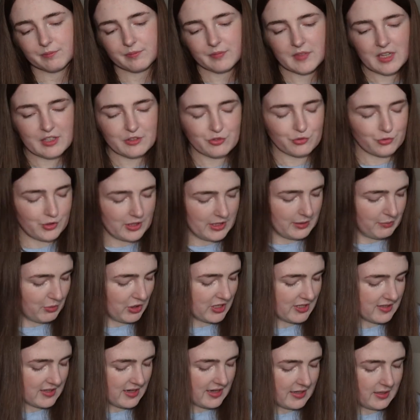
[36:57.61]
it's really
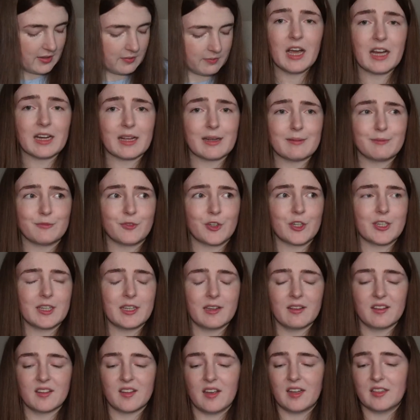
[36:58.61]
pretty. And I'm really
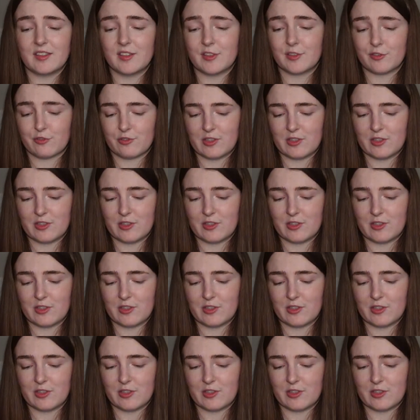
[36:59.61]
excited to